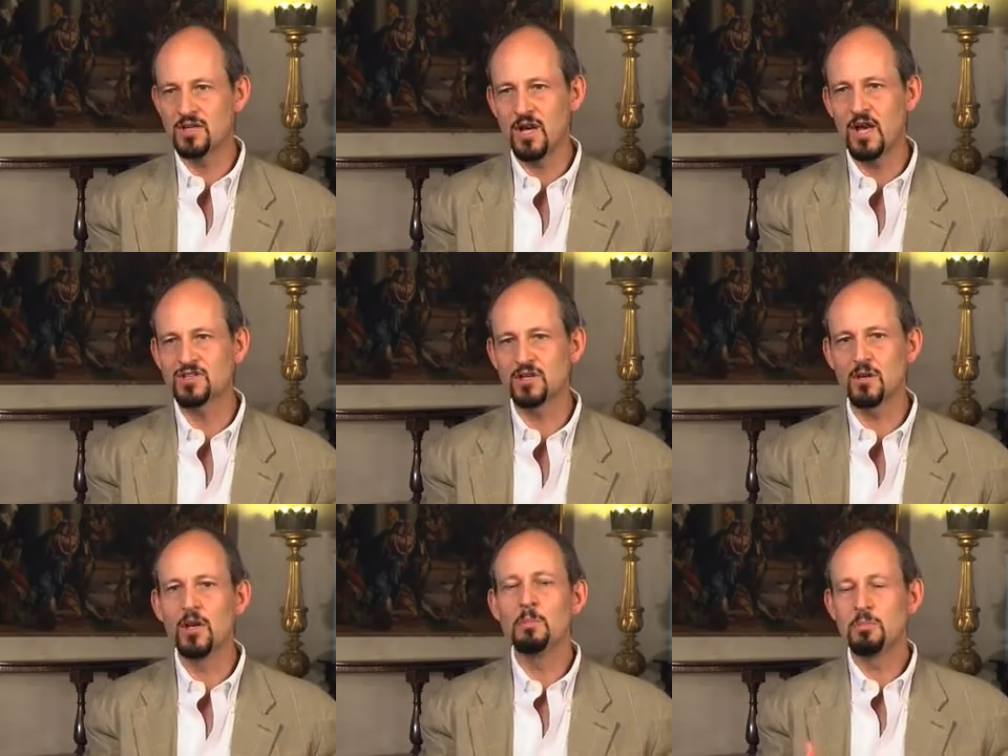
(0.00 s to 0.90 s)
and
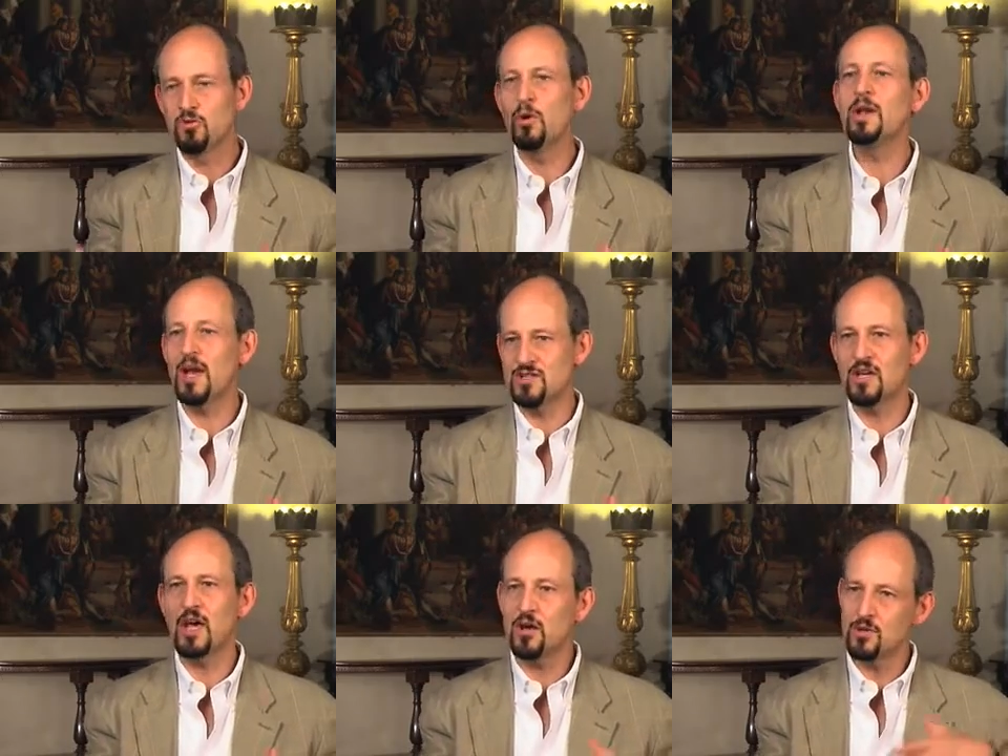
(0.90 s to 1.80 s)
education between
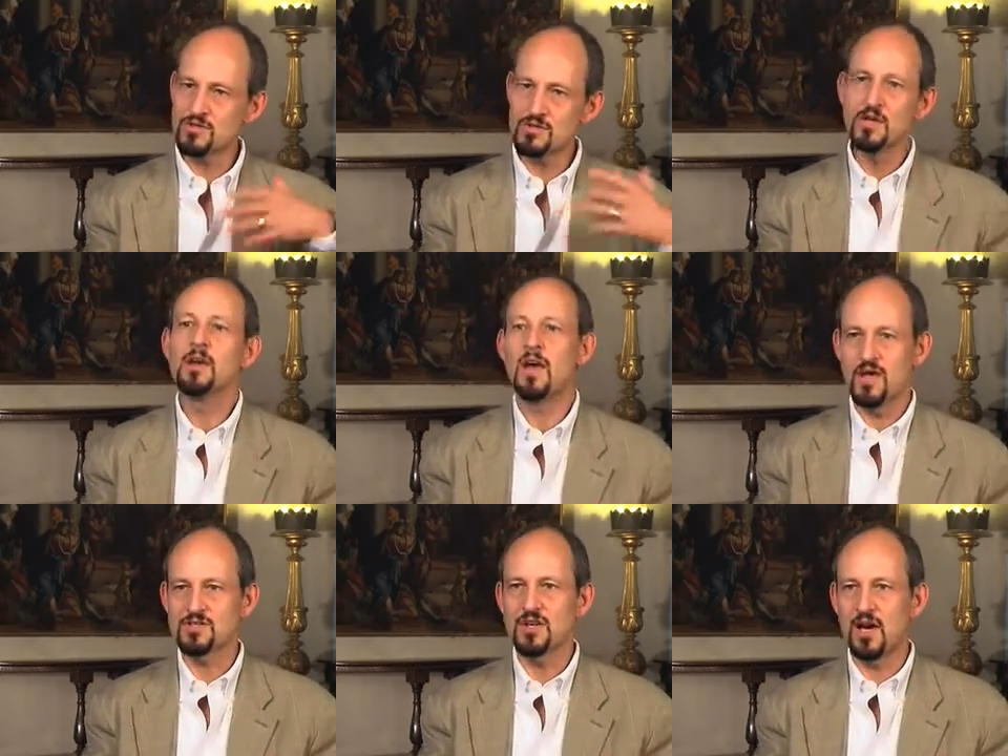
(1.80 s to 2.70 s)
educators
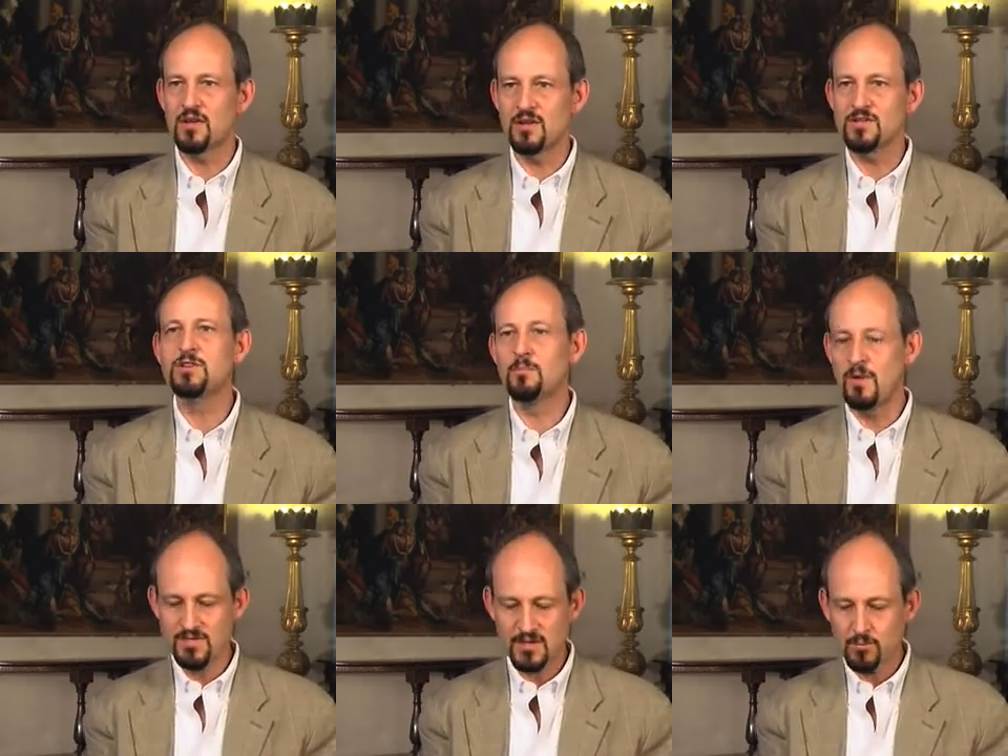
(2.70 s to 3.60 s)
and scientists to
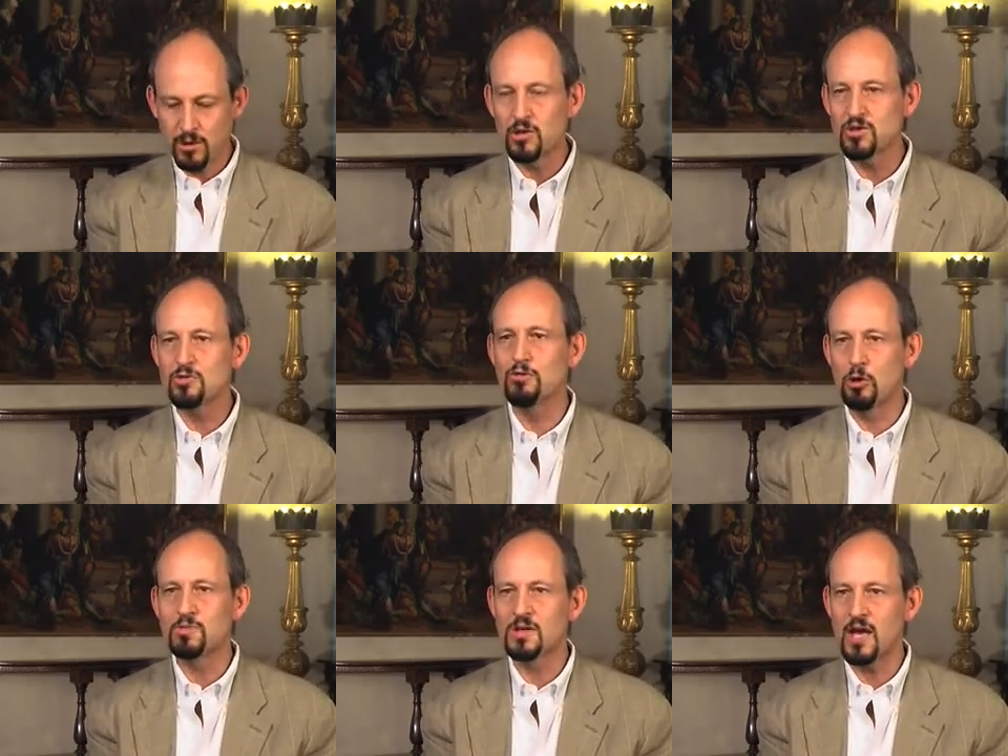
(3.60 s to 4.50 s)
basically bring those
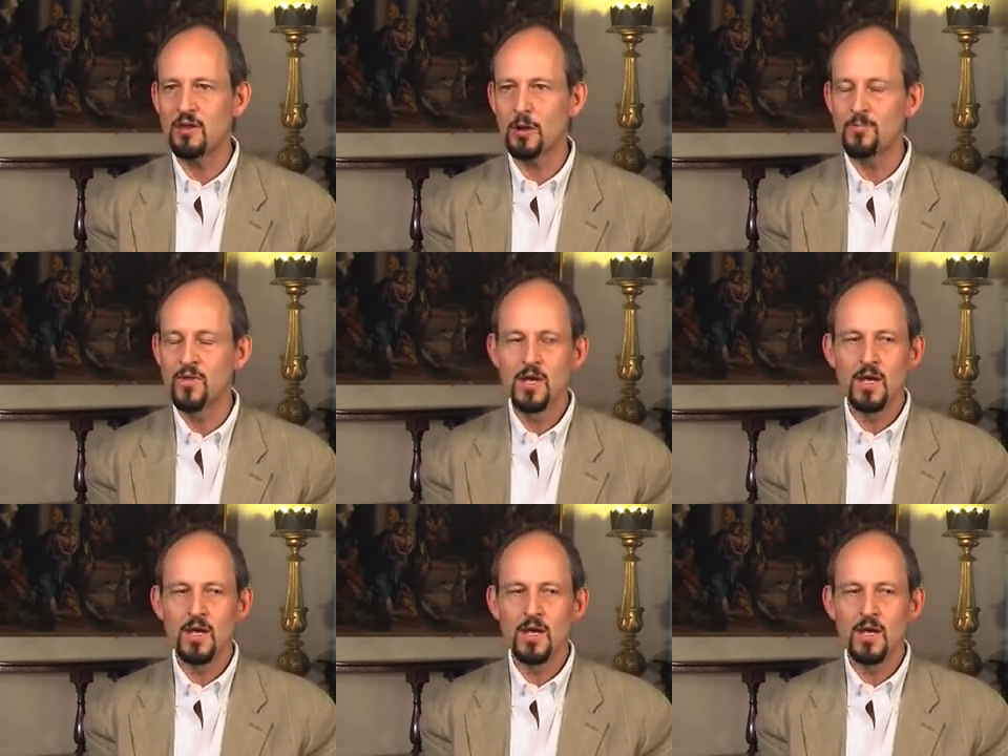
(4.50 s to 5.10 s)
2 groups together.